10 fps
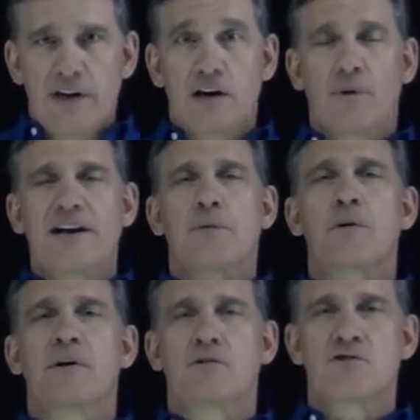in a way to help
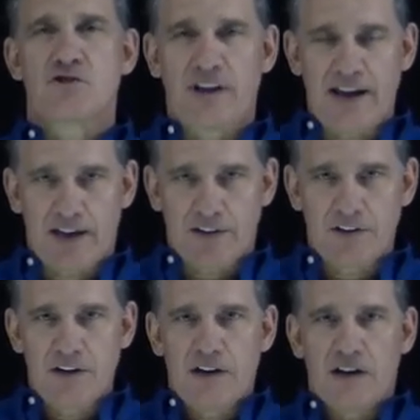them understand,
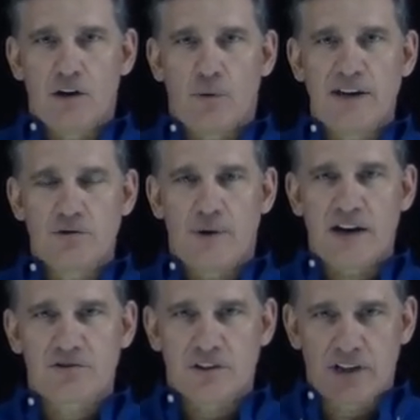in a way to
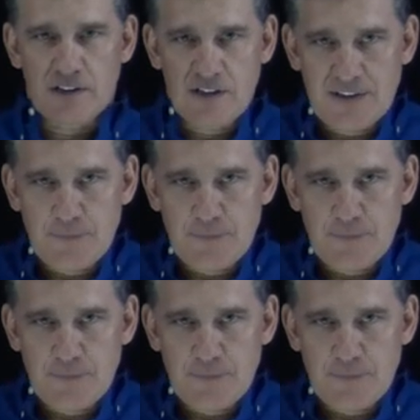actually get